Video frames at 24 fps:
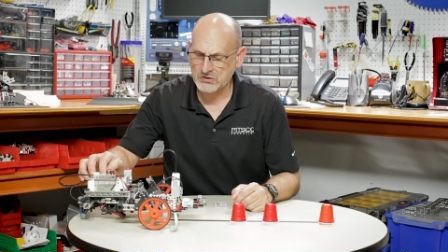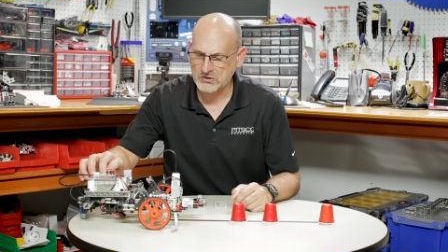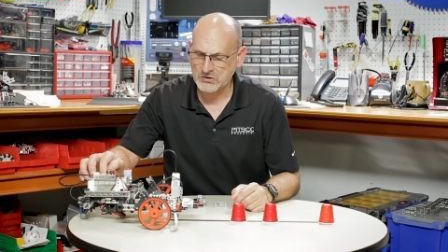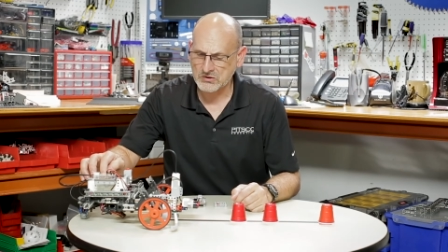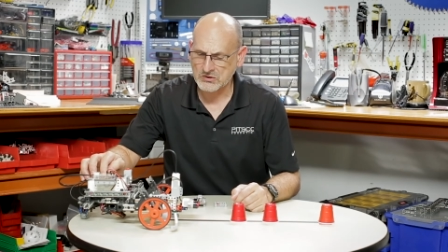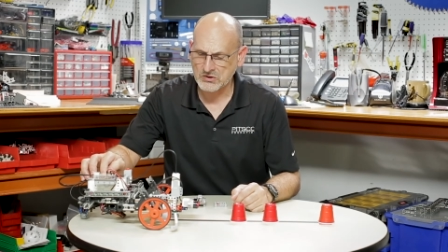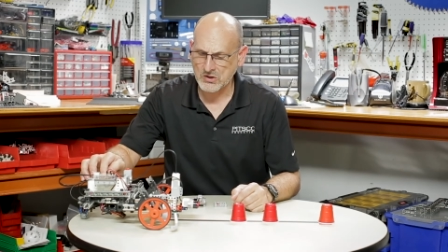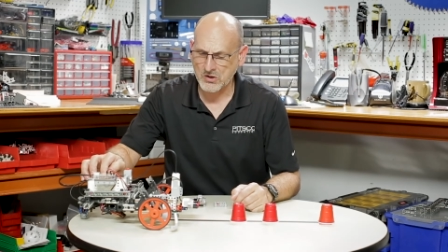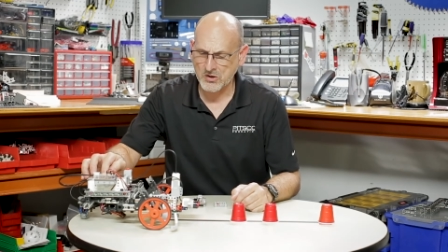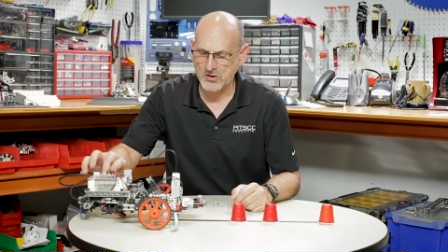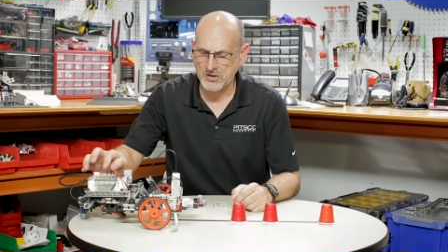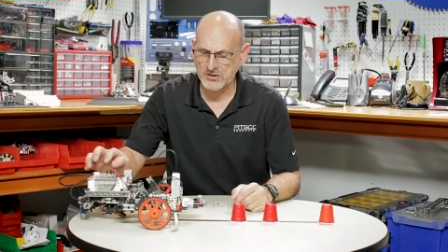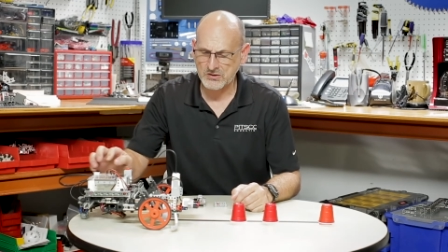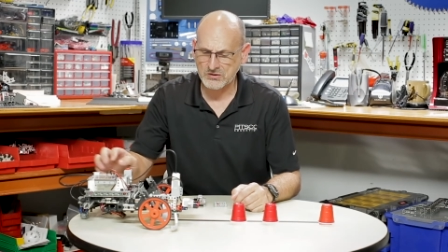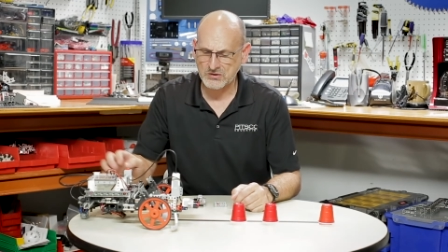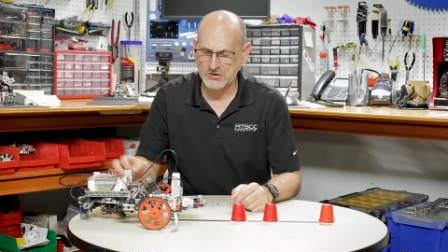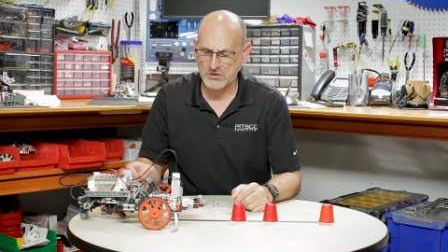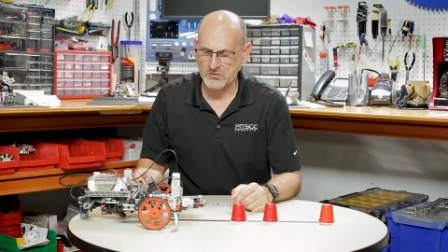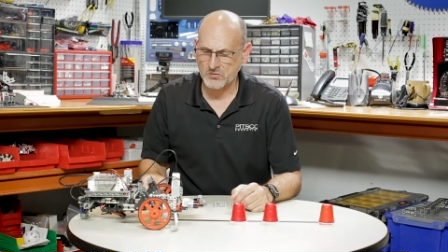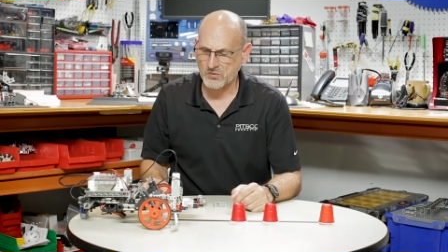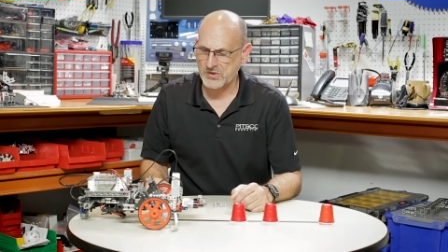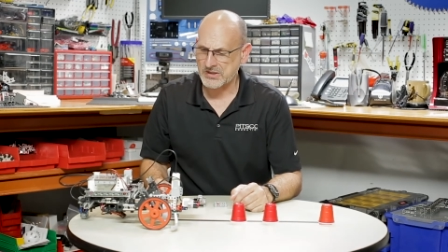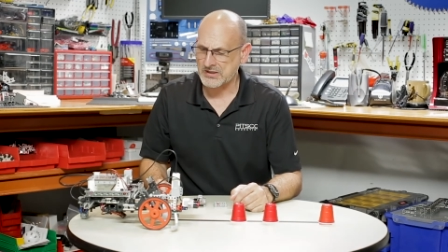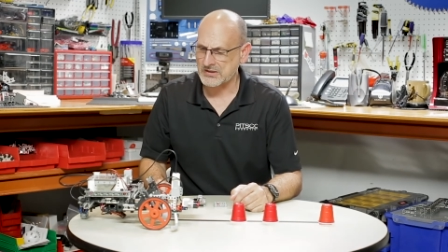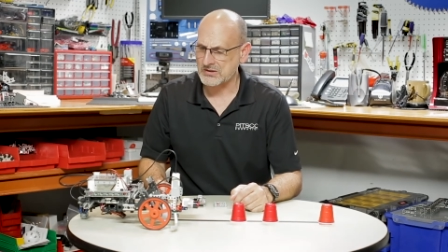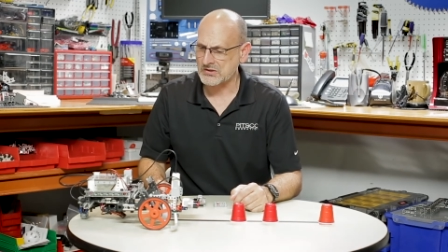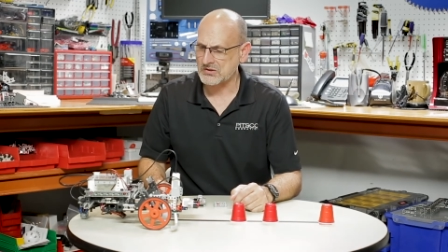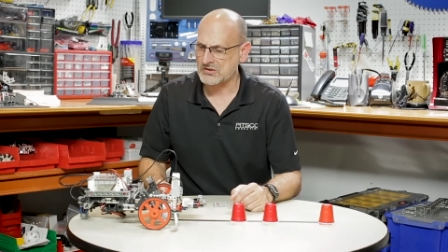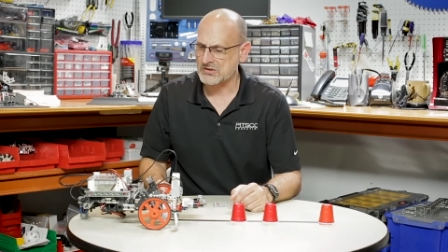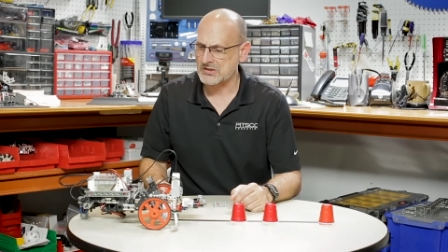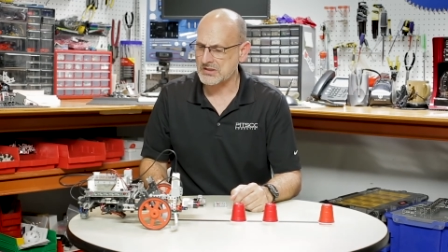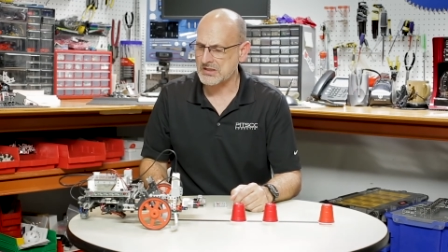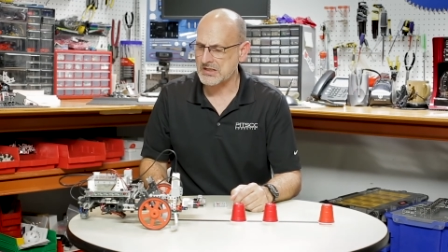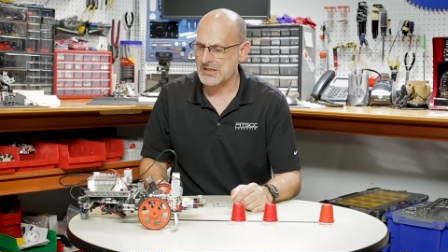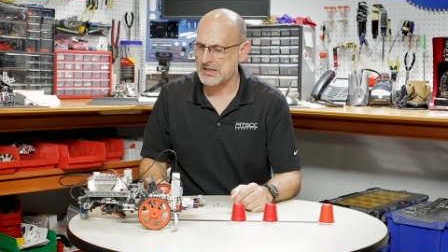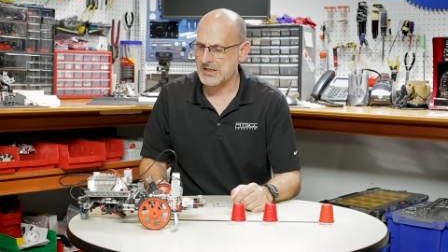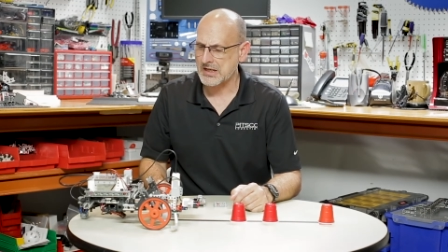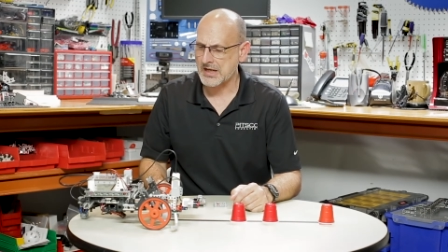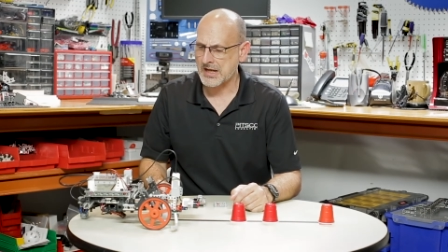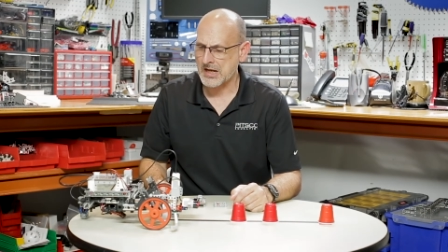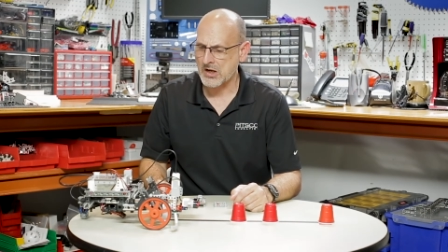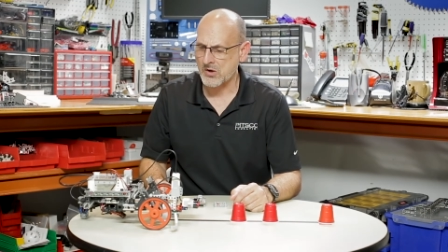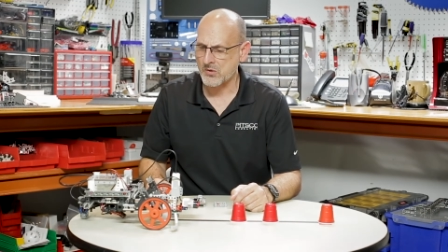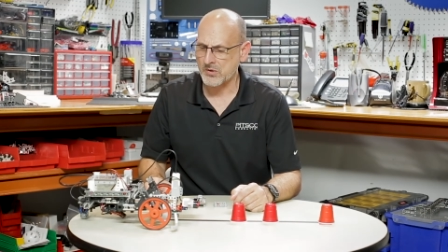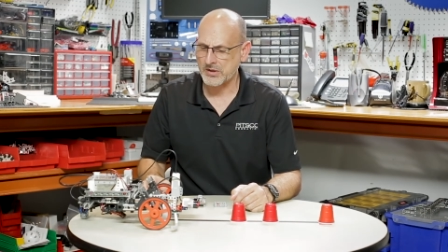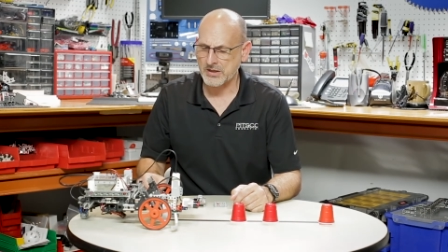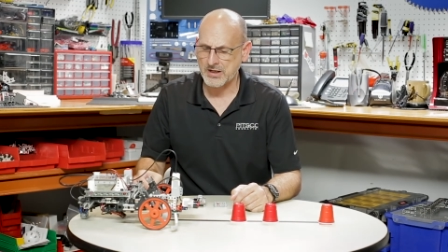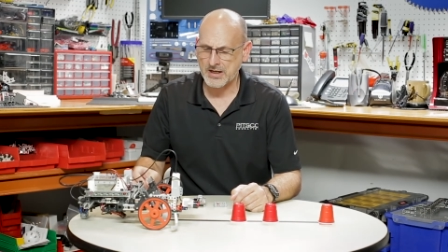started so we can see
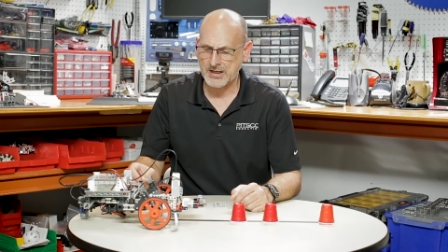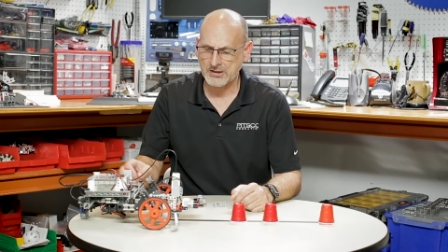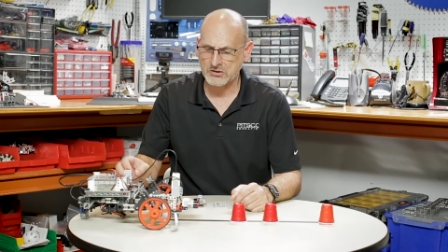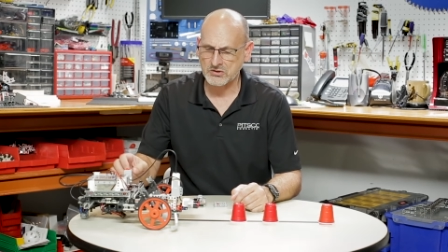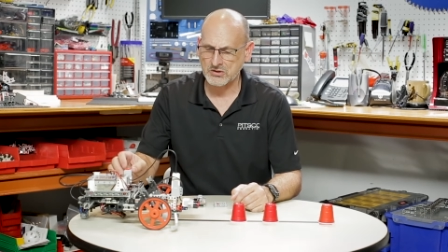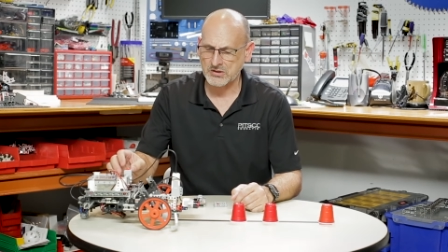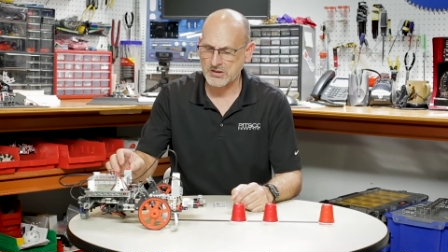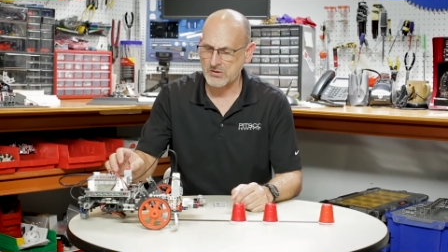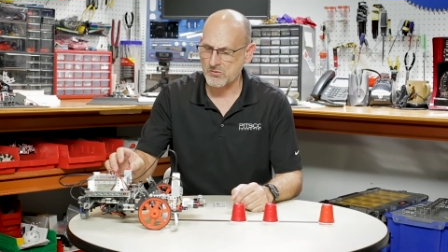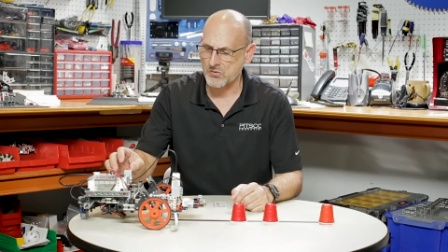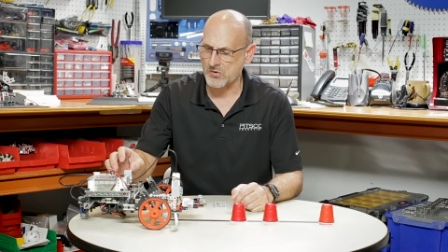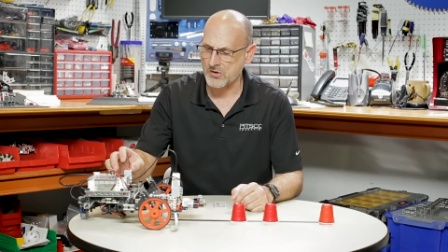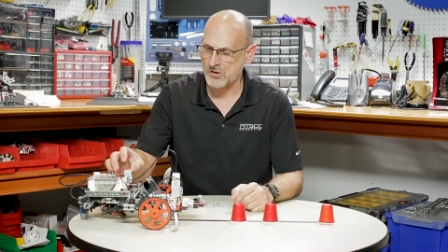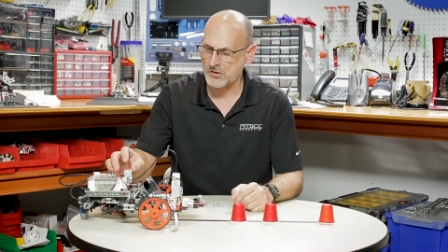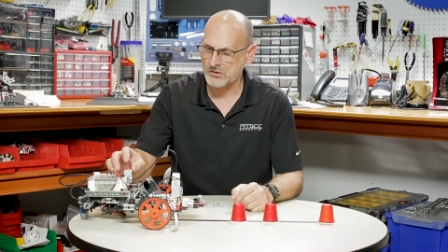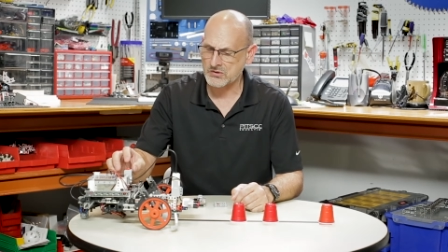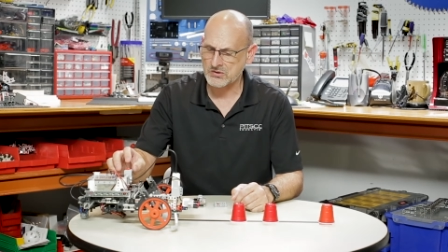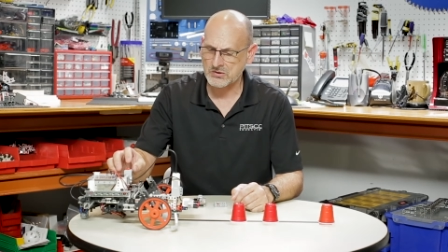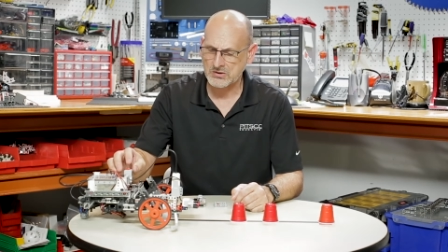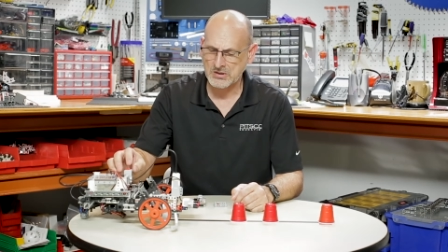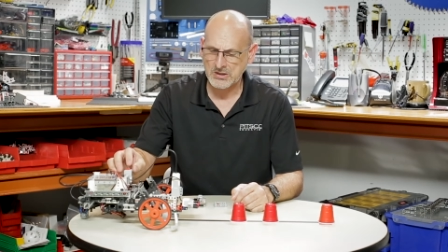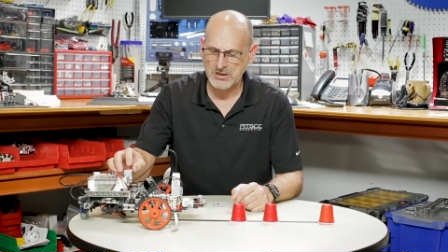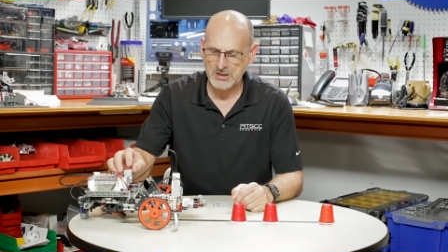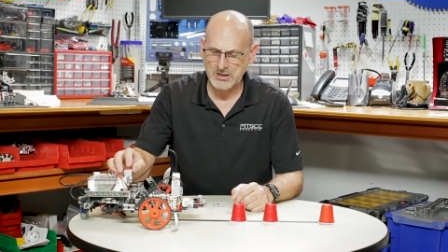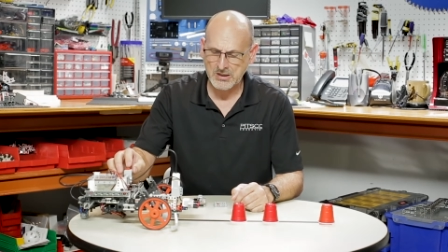how it actually works